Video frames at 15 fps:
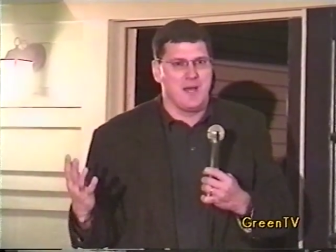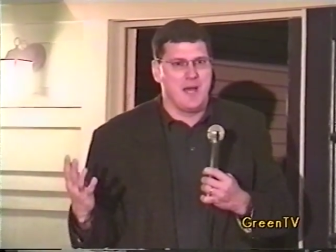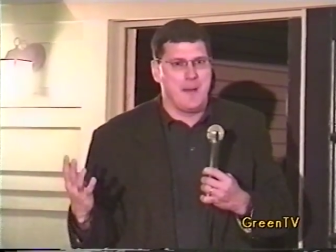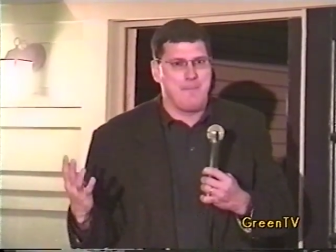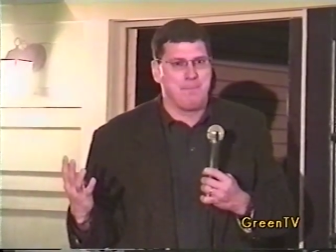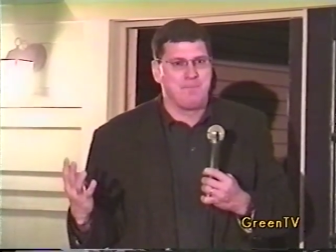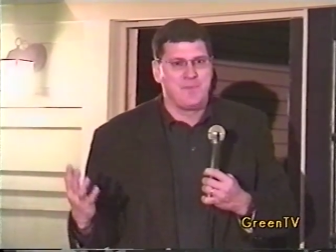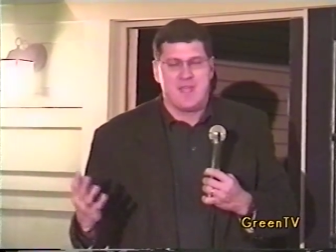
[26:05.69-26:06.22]

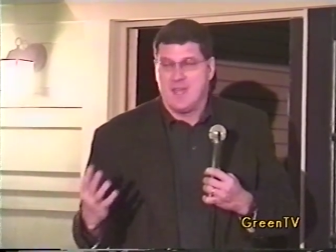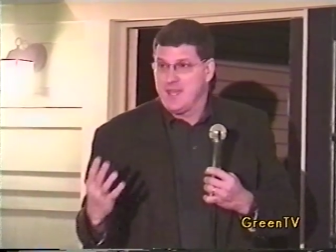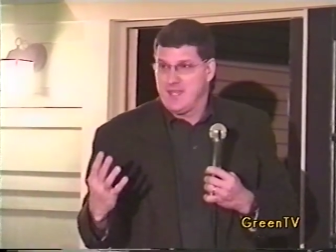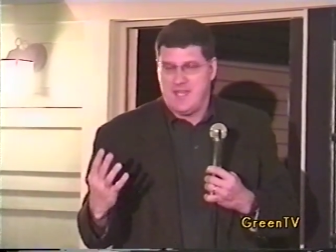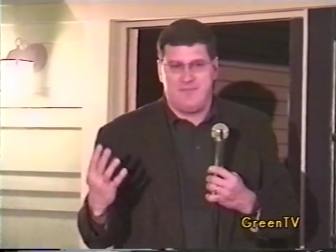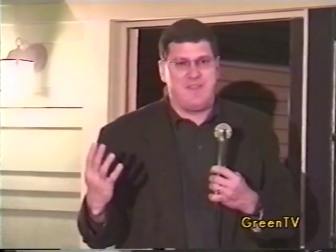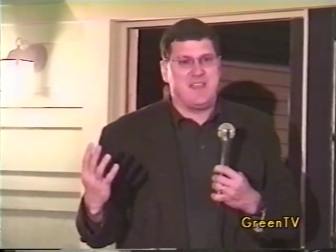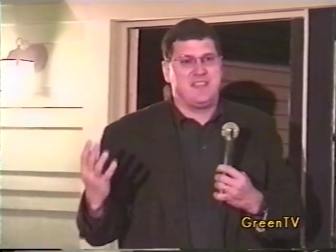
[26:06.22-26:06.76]
Um,
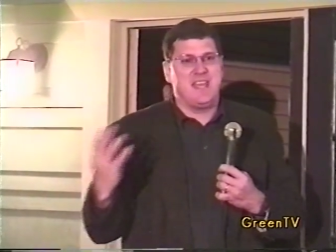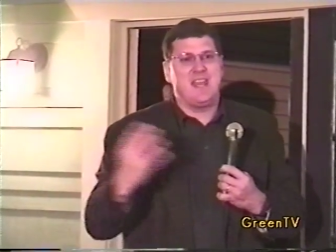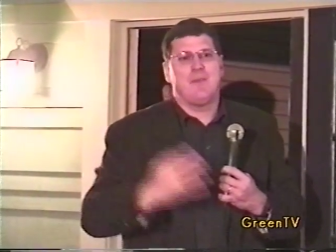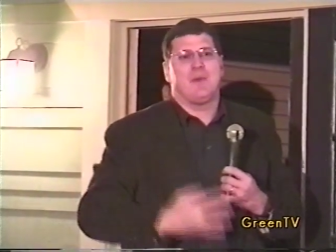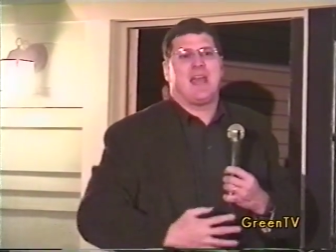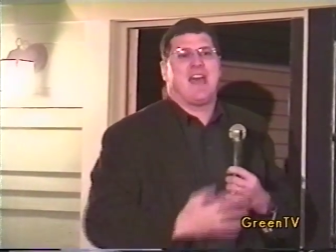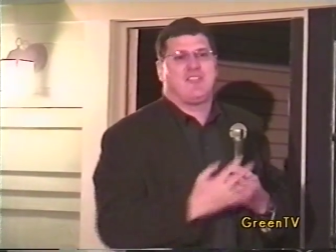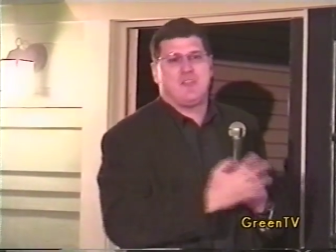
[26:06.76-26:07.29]
if they did, it
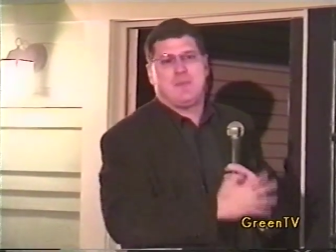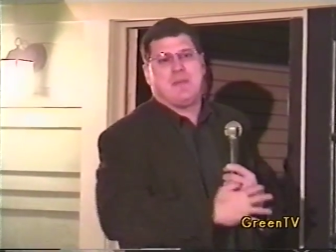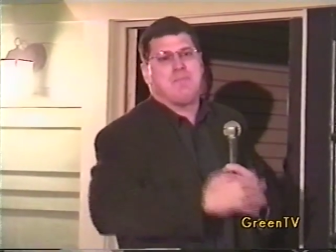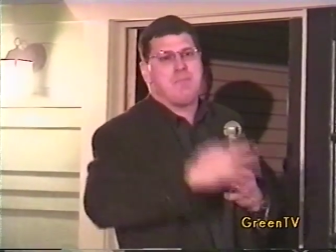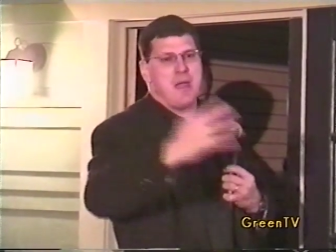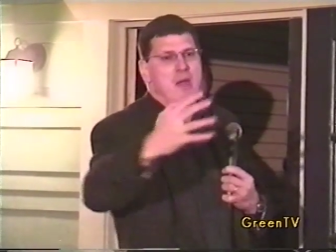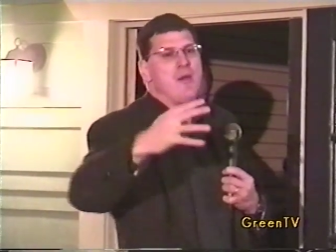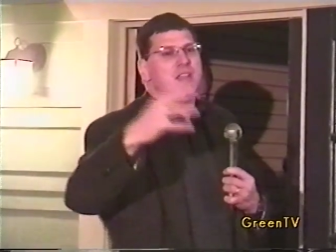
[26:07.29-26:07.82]
would have to be
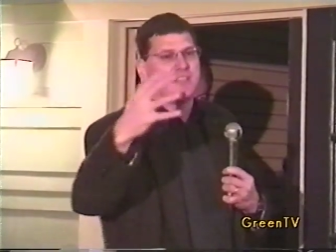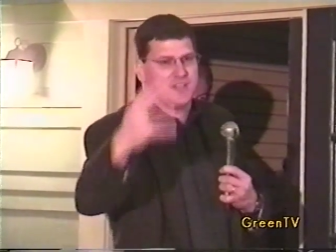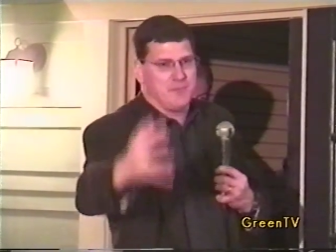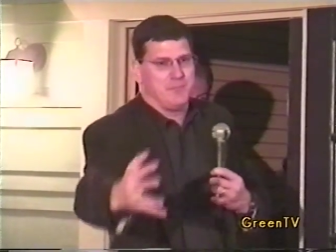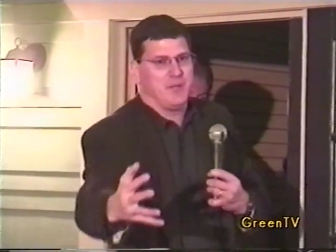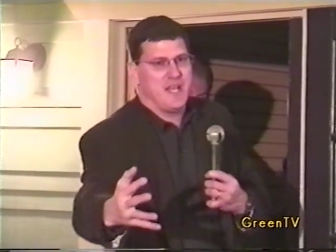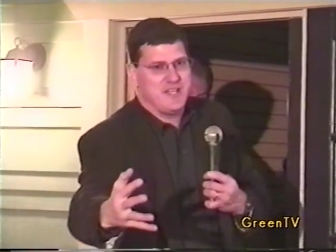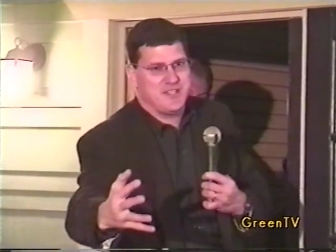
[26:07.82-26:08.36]
buried
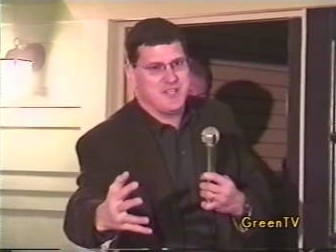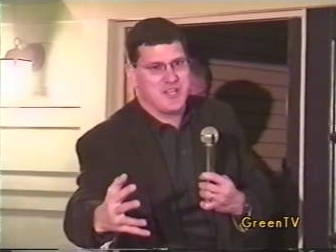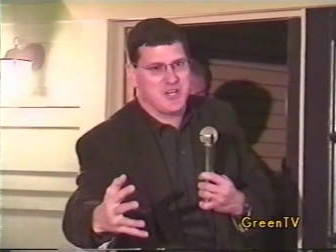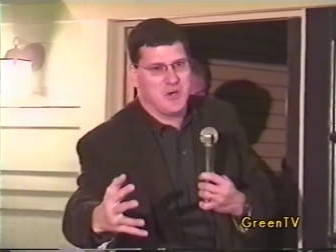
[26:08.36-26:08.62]
someplace in the